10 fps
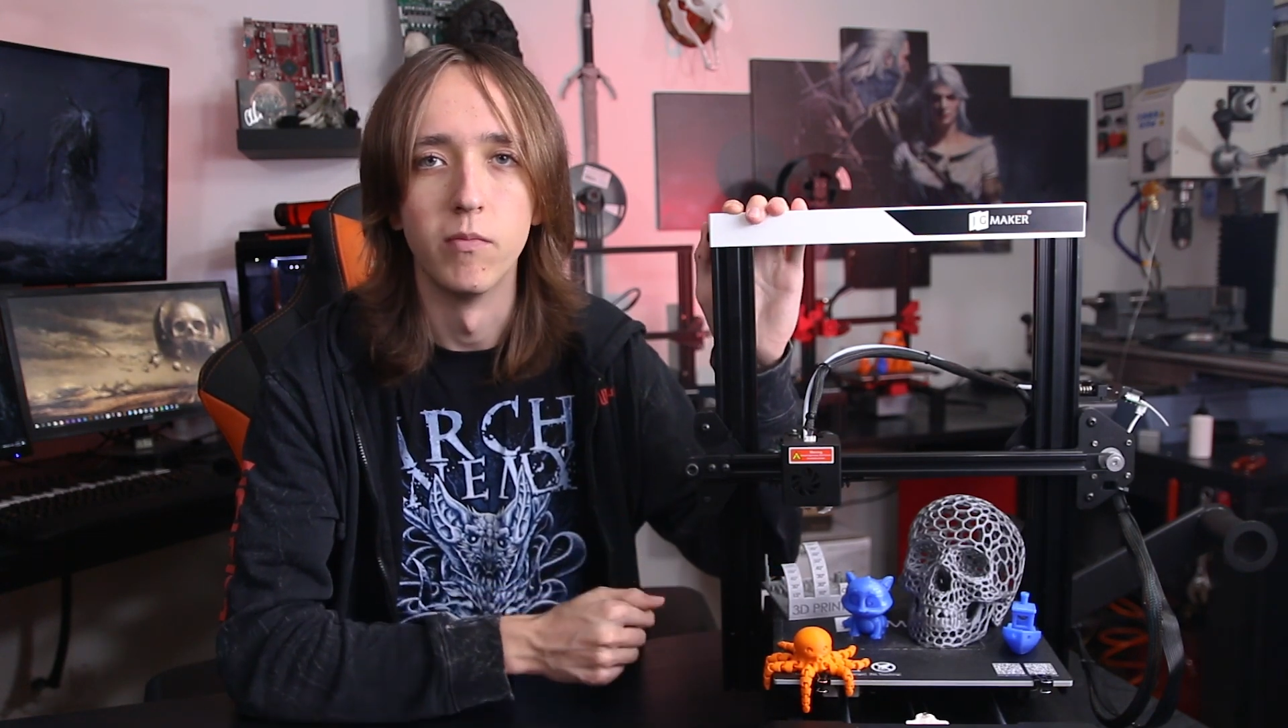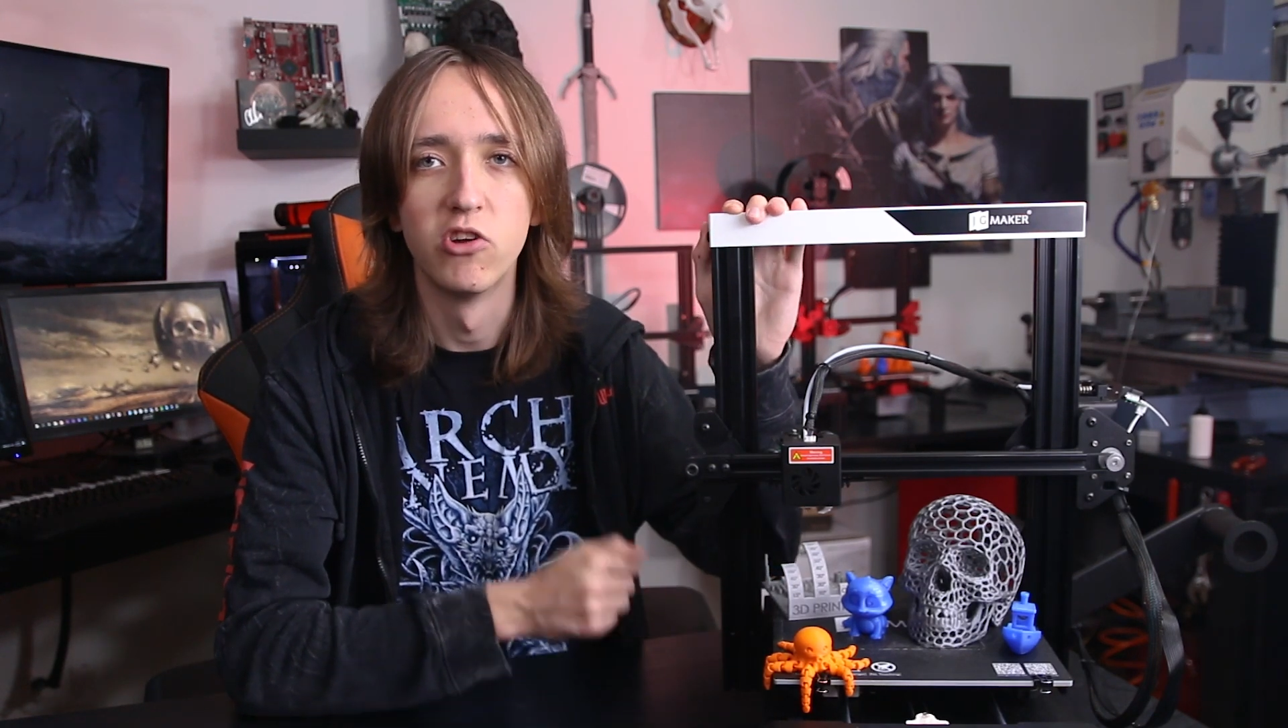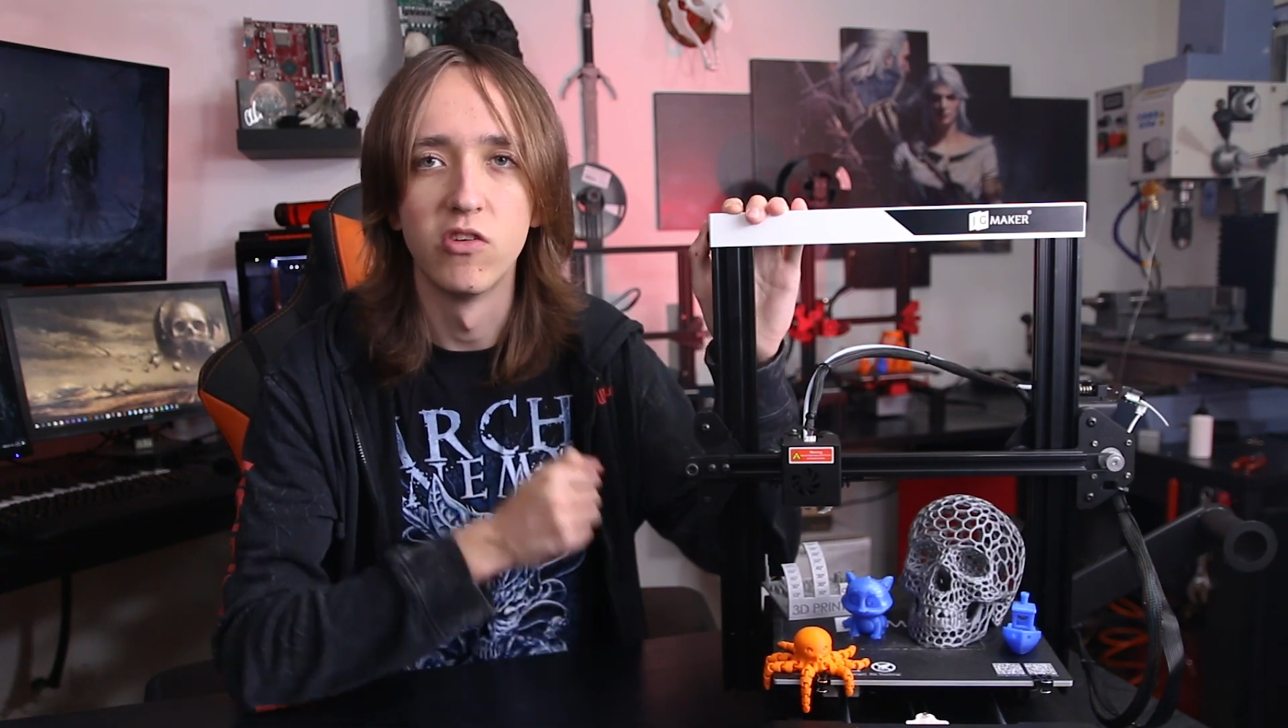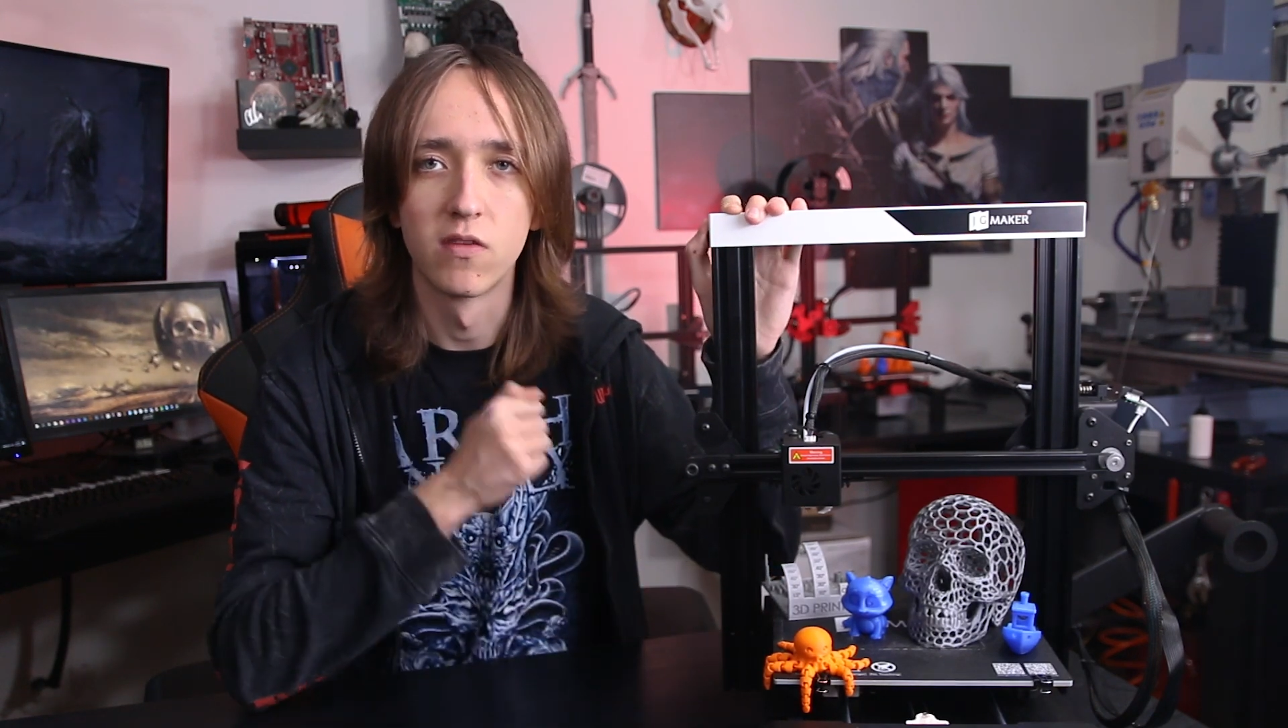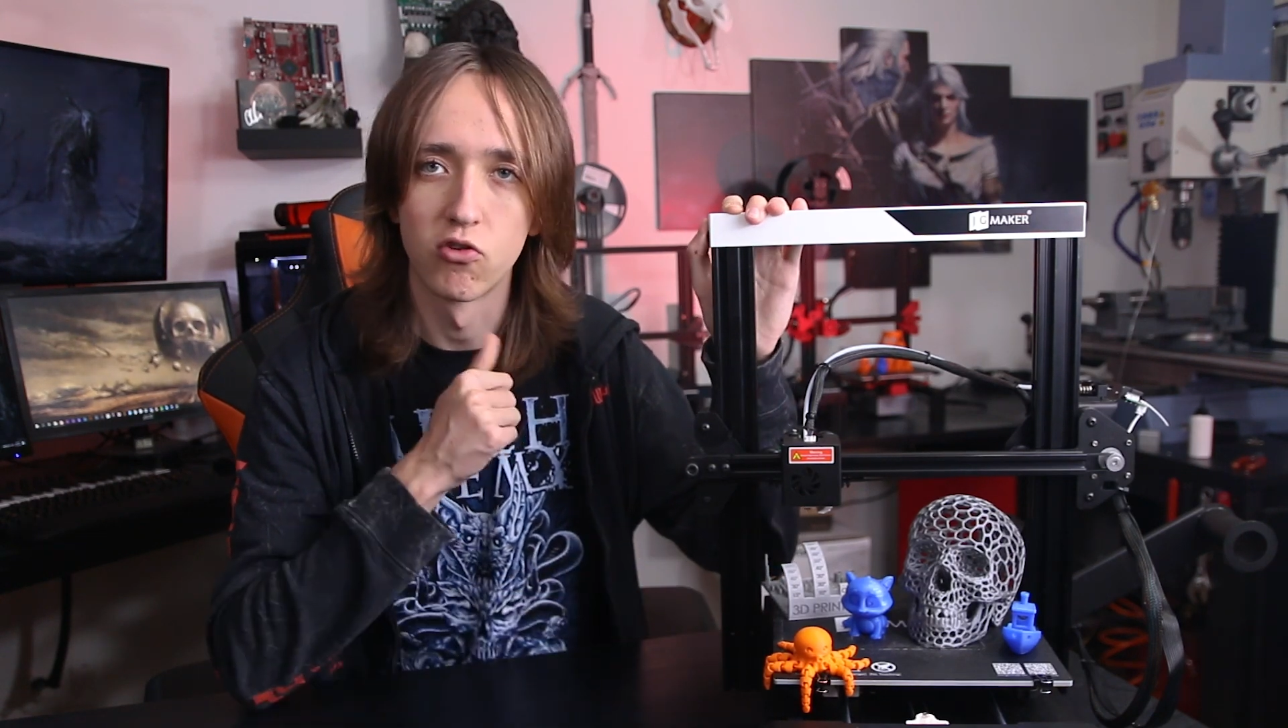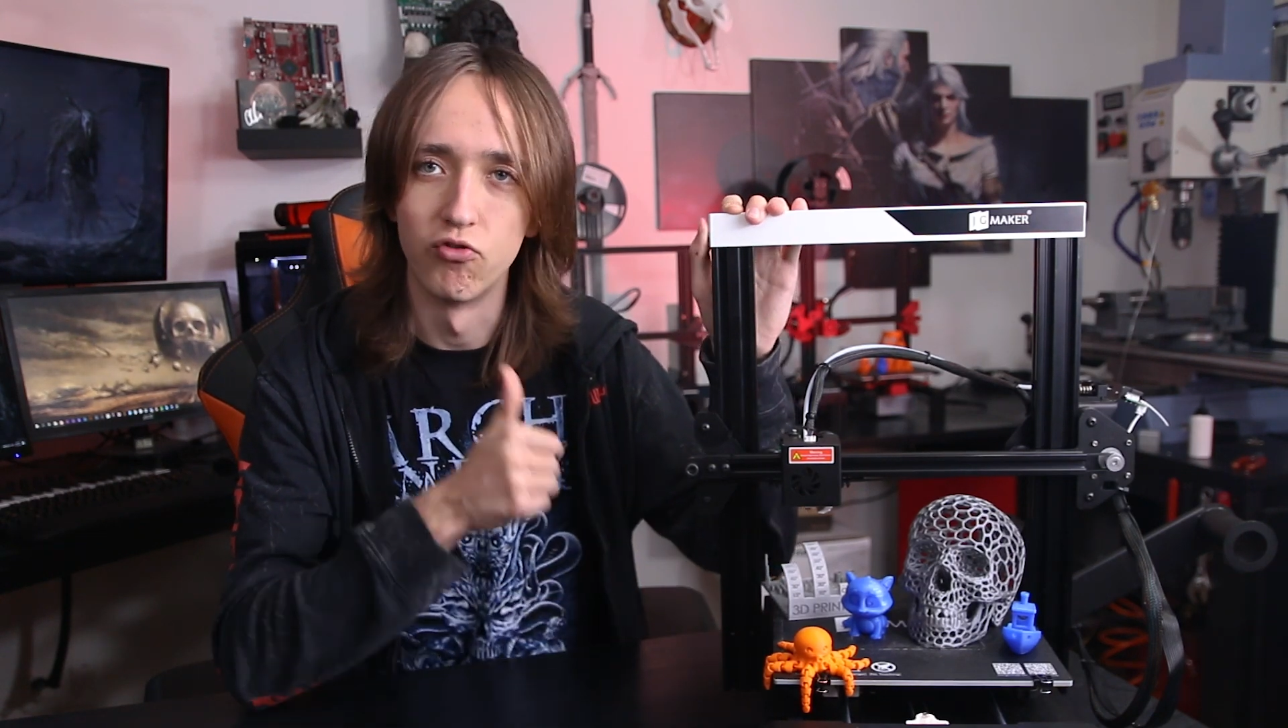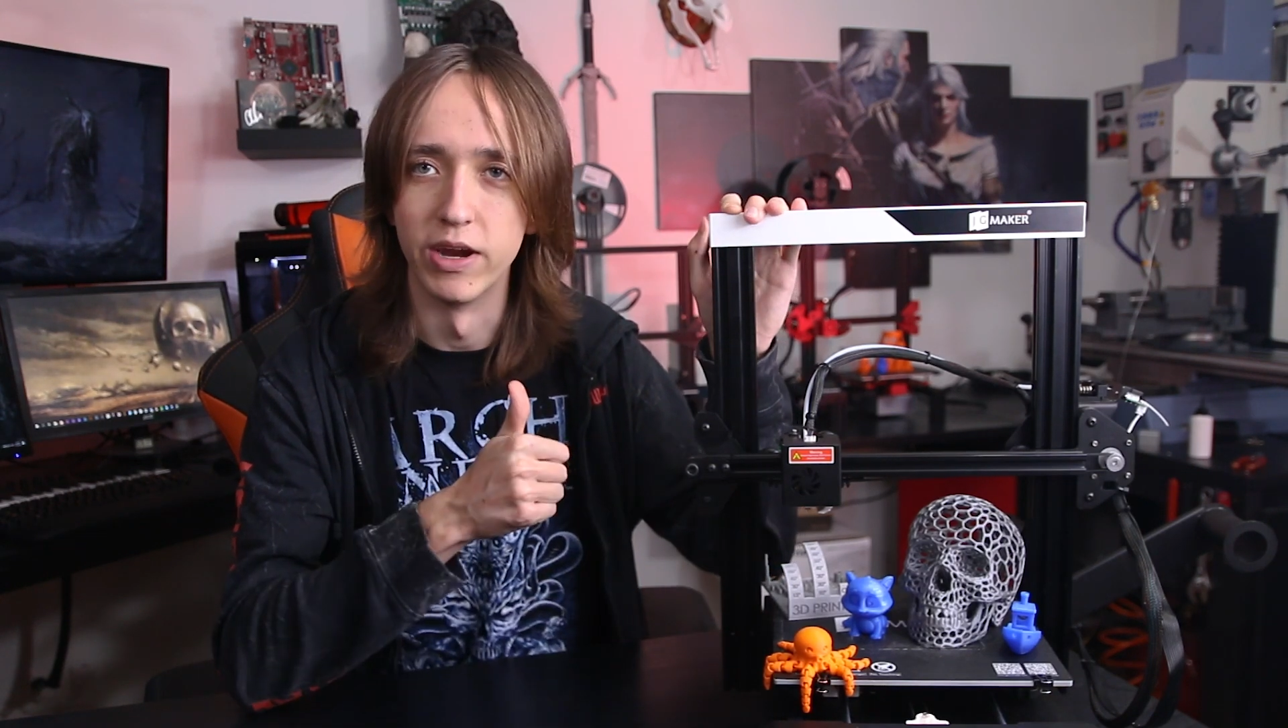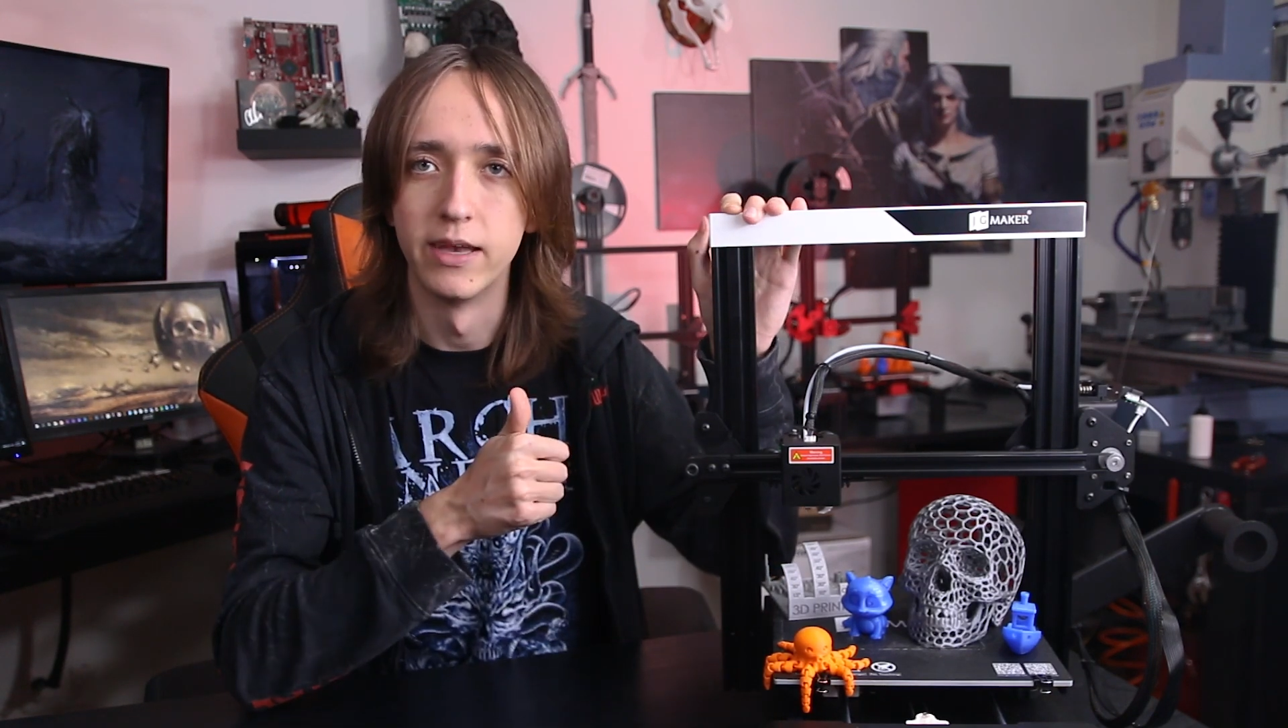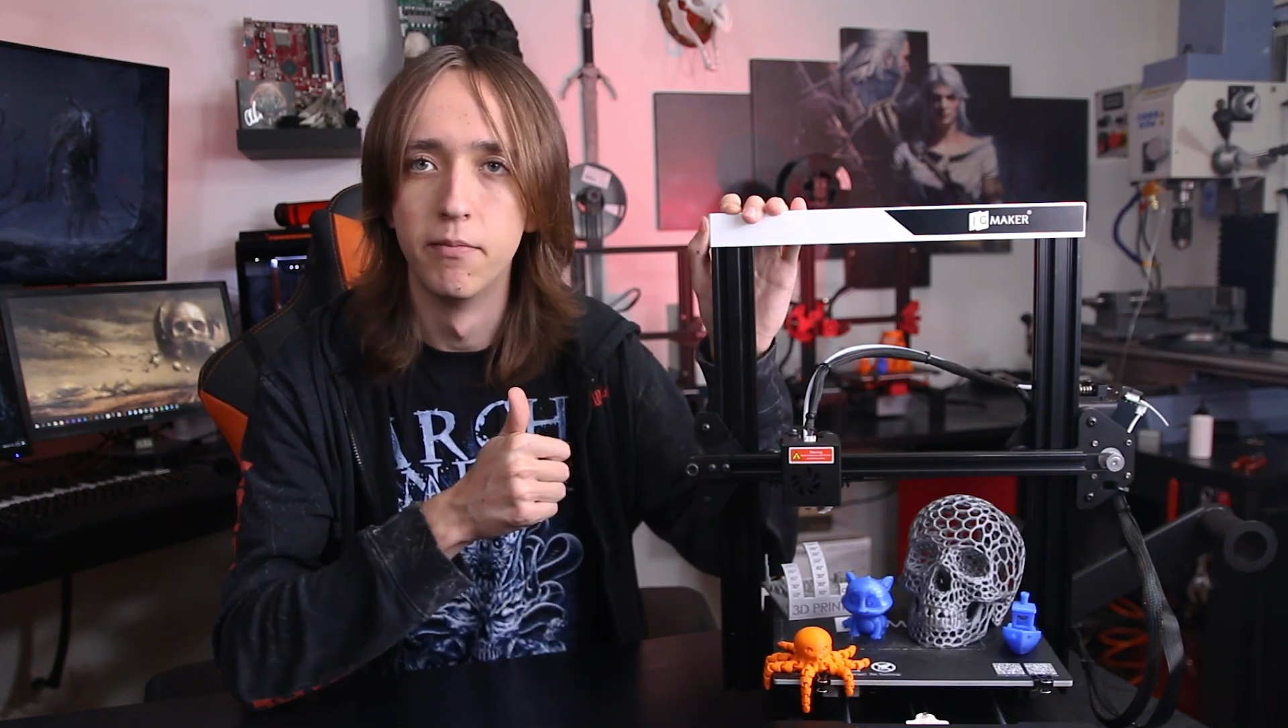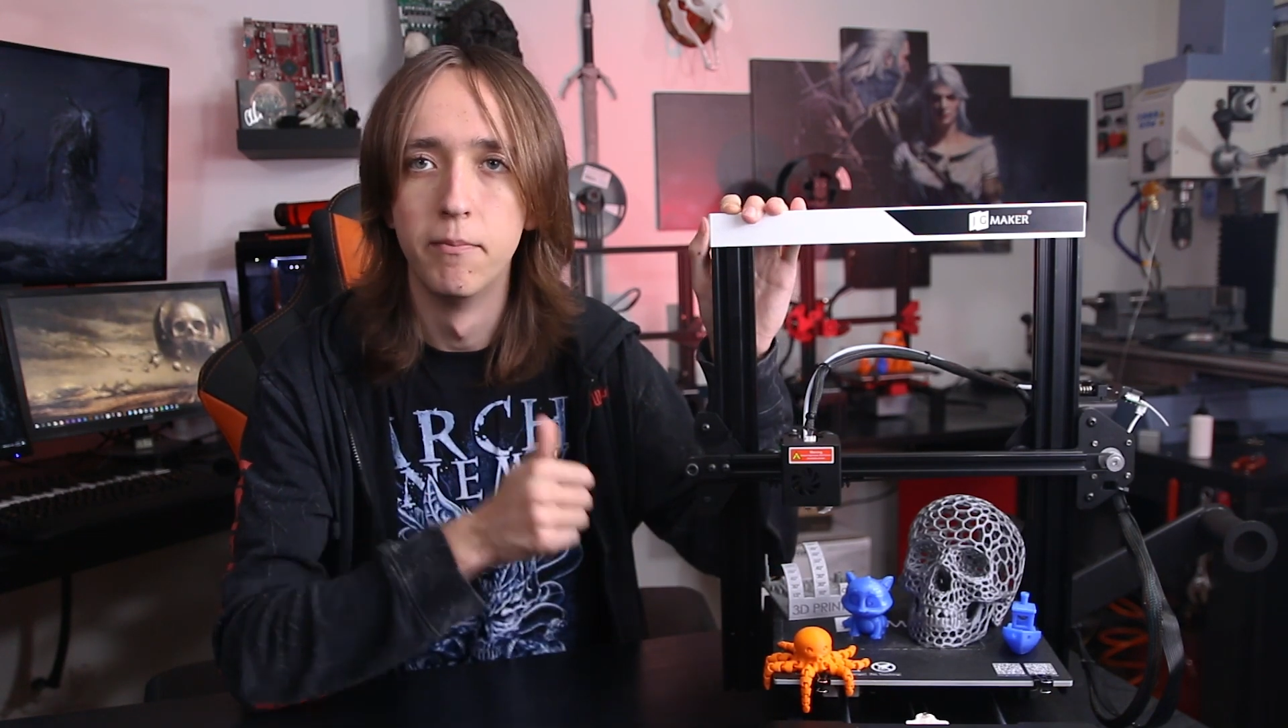which is
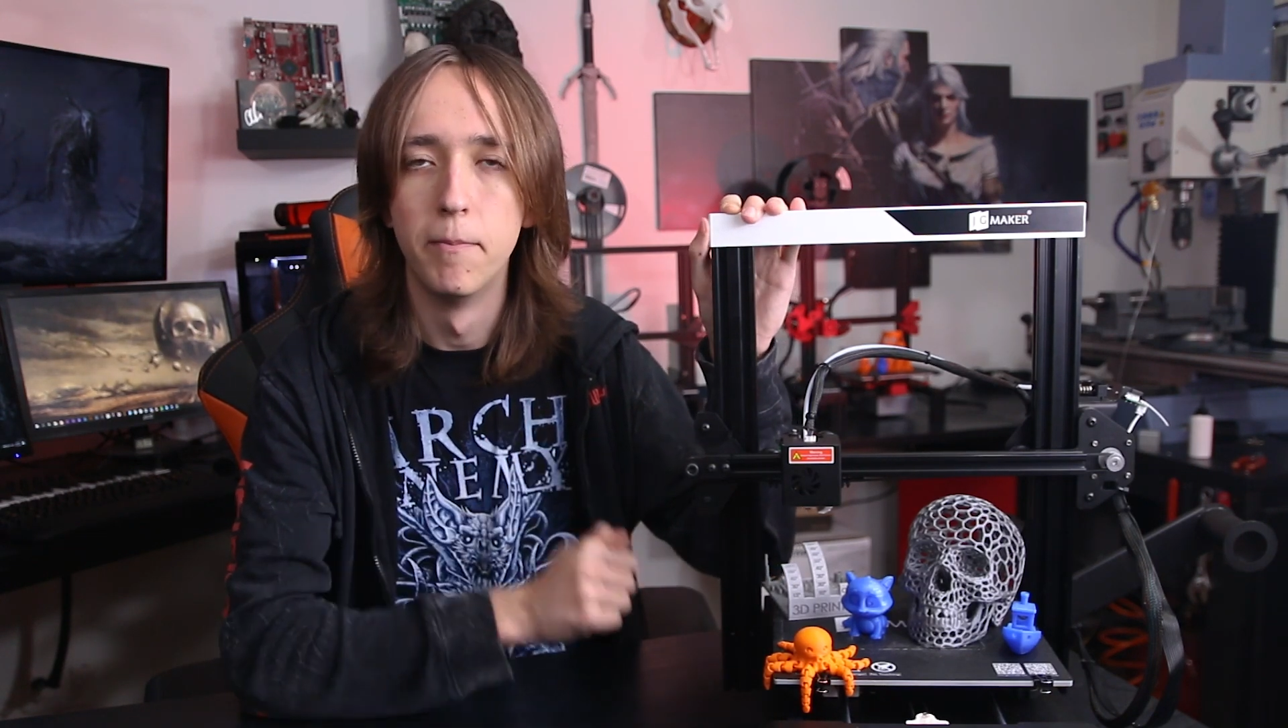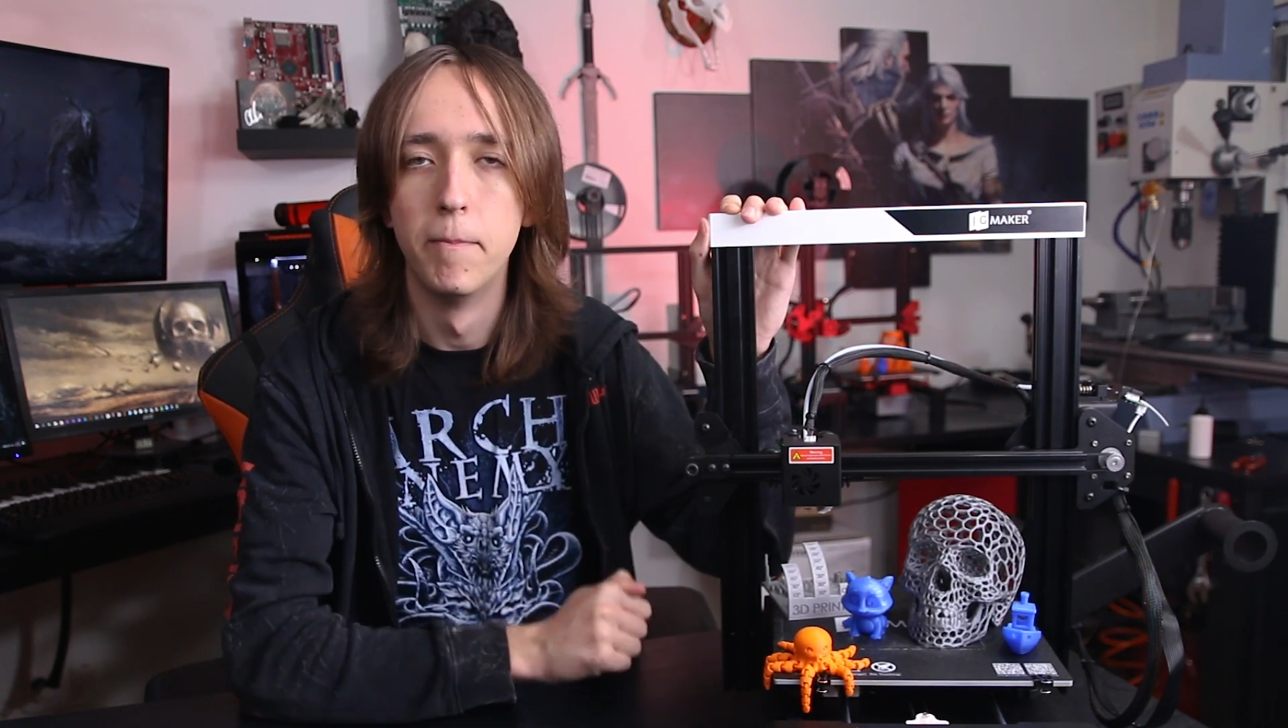great.